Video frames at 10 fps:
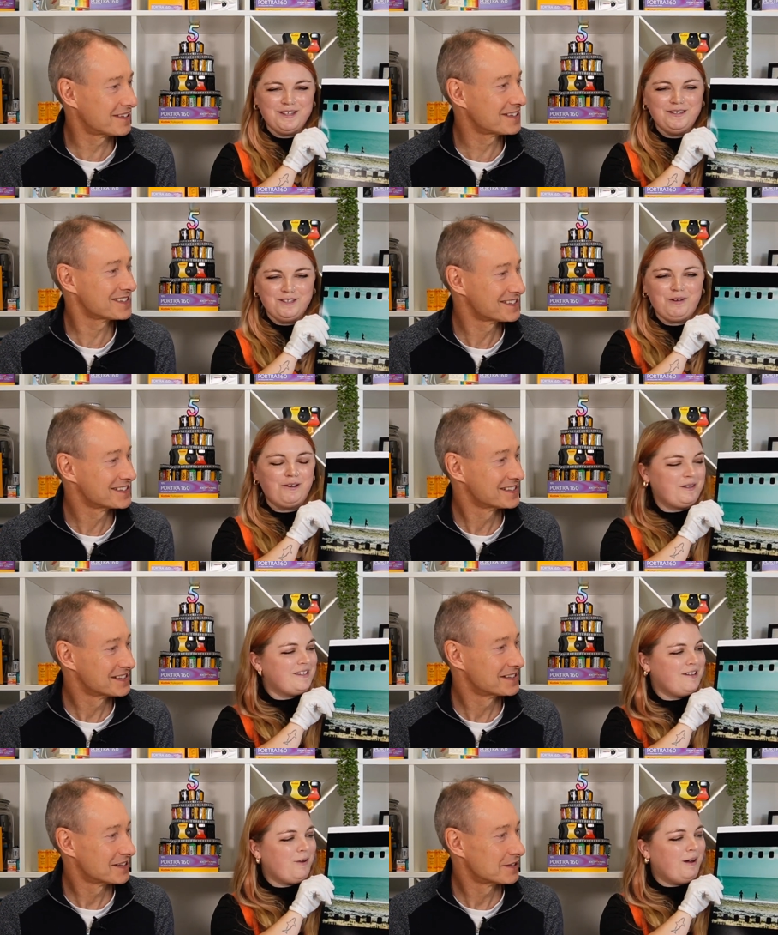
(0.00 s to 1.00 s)
Speaker 1: zone as well,
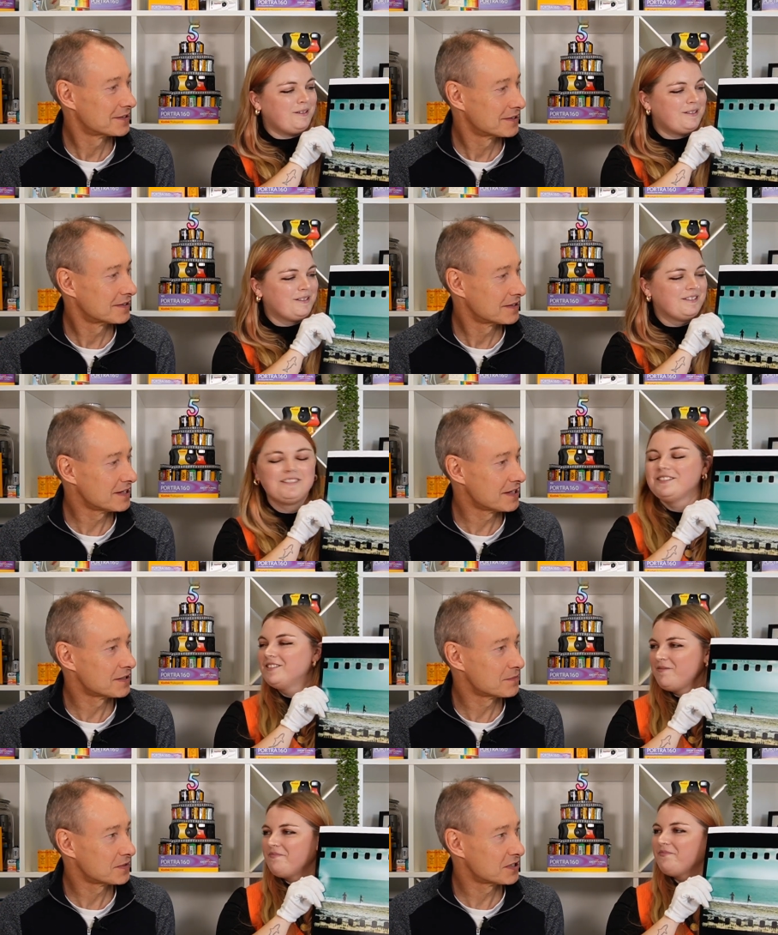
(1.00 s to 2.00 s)
because it worked.
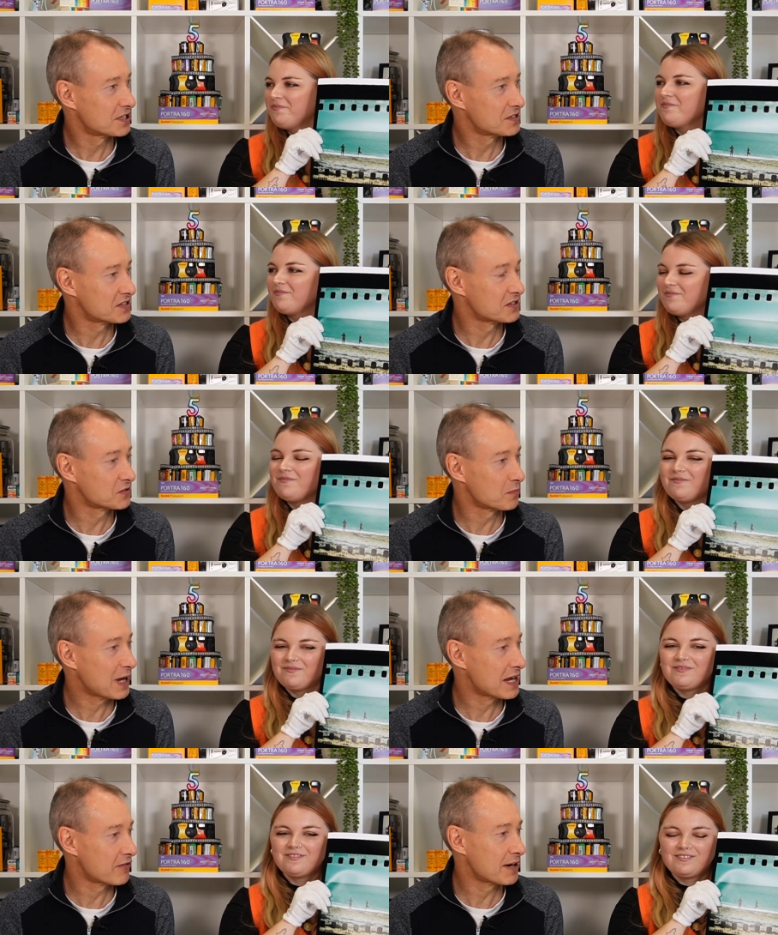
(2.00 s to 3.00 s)
Yeah, good use of the sort of
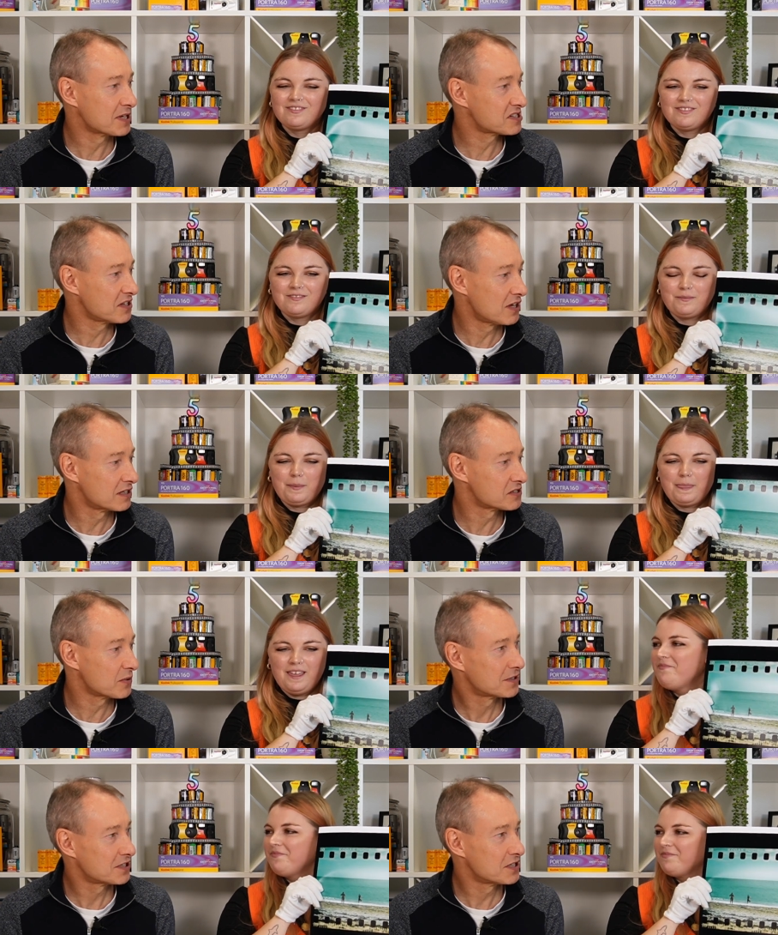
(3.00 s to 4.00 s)
panoramic style as
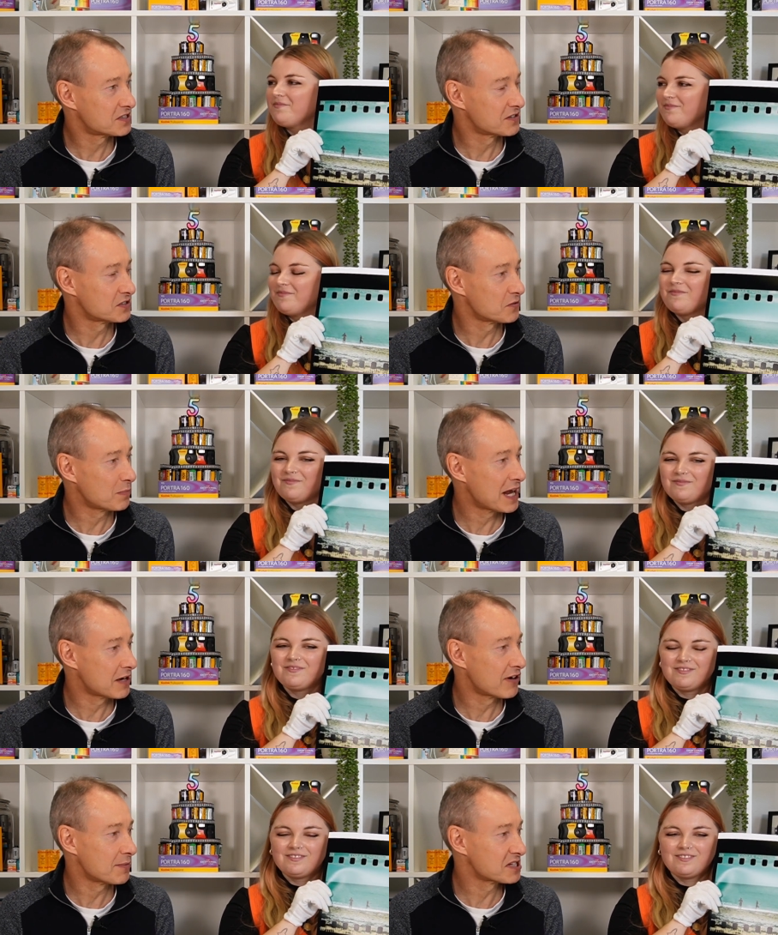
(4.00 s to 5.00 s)
well. Good use of the sort of
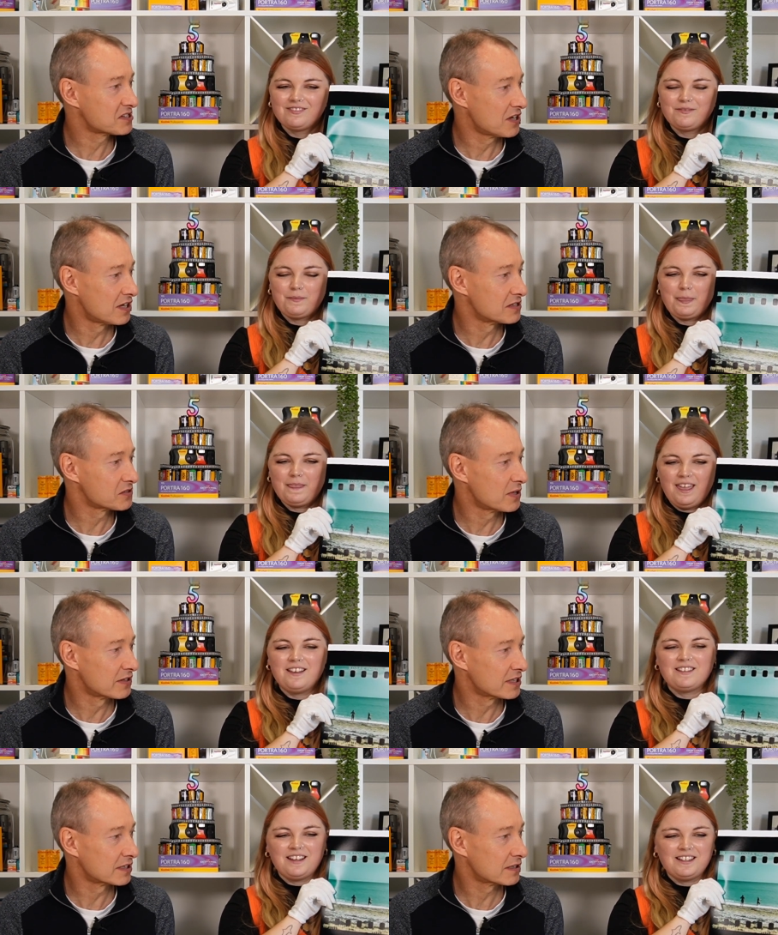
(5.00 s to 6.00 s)
panoramic style as
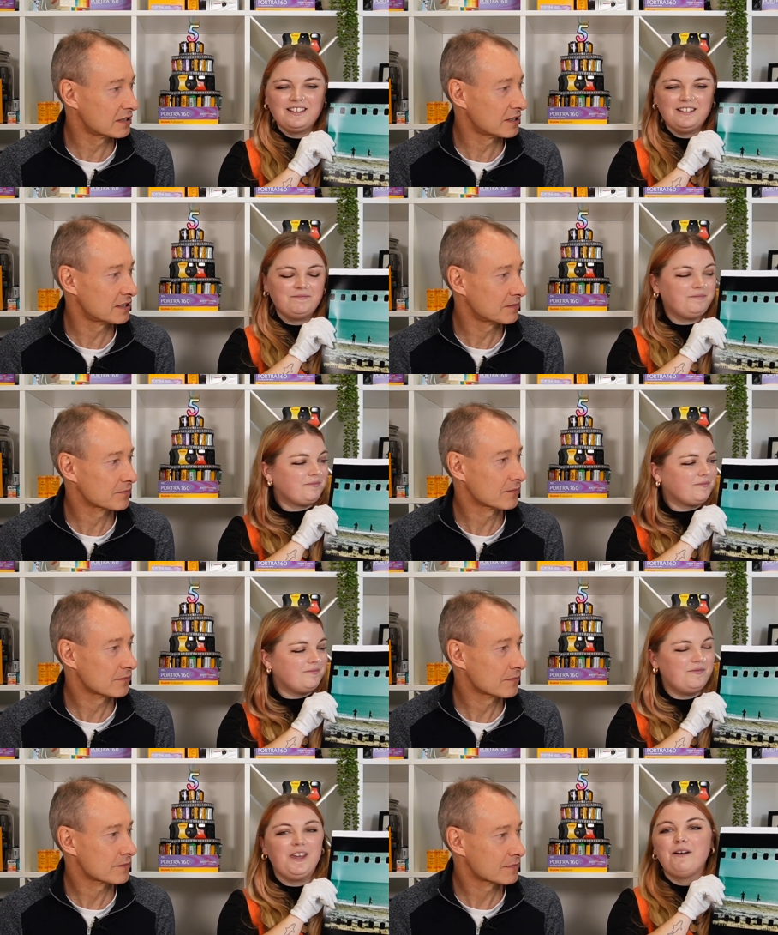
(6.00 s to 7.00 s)
well.
Speaker 2: Exactly.
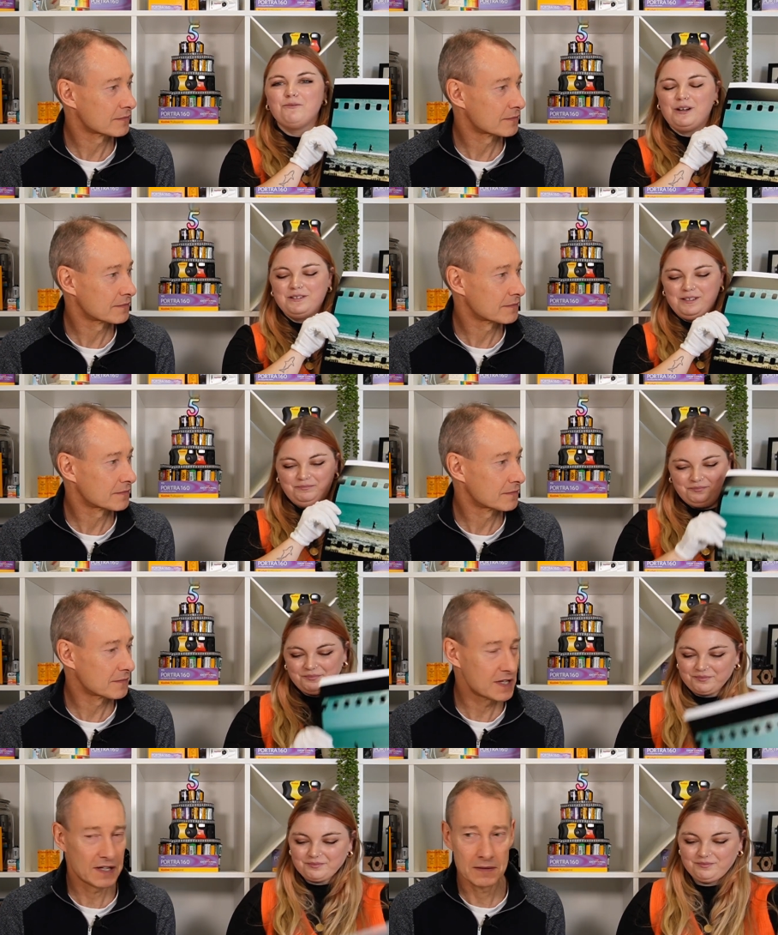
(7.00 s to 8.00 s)
Yeah, yeah, well done.
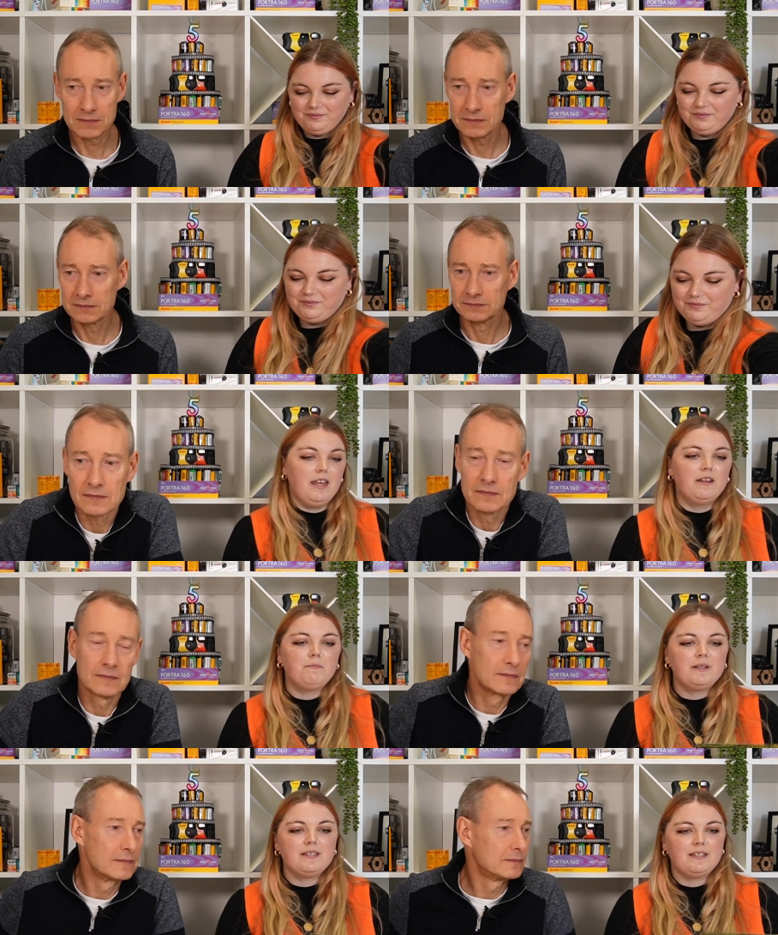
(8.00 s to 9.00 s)
Speaker 1: Yeah.
Speaker 2: Okay,
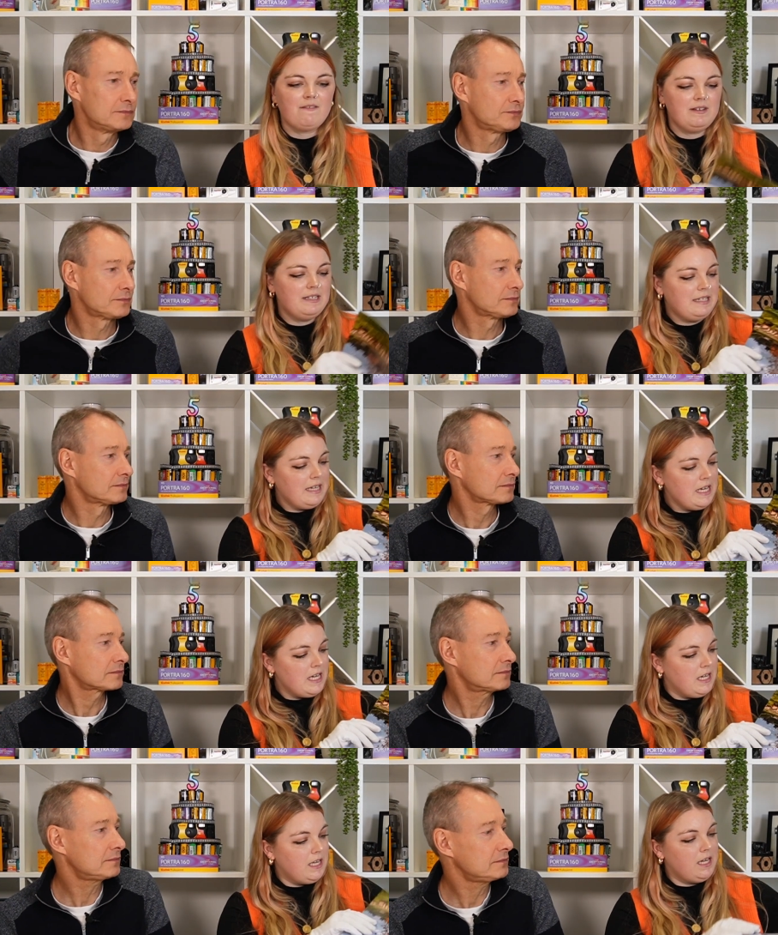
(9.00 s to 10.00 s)
number
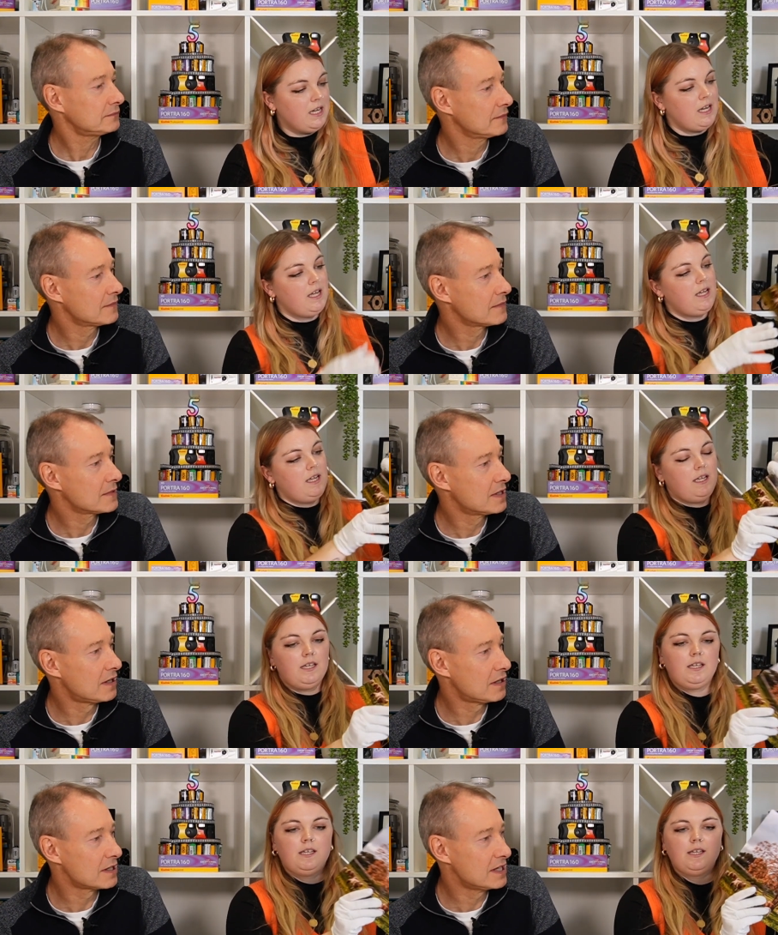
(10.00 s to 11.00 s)
17.
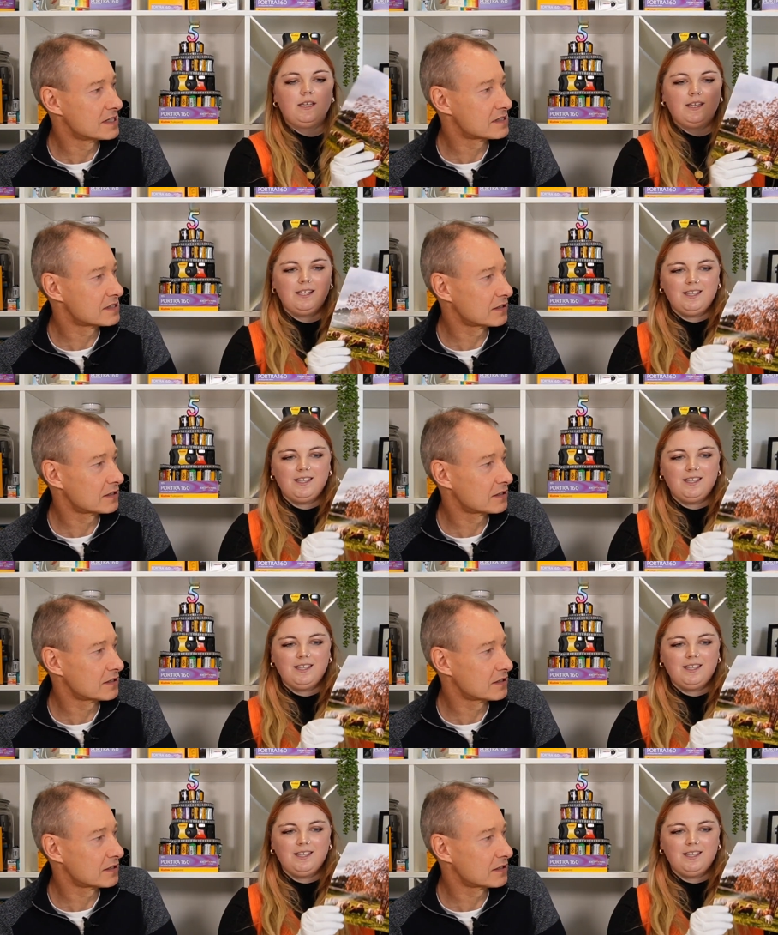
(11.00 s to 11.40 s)
Speaker 1: Oh yes,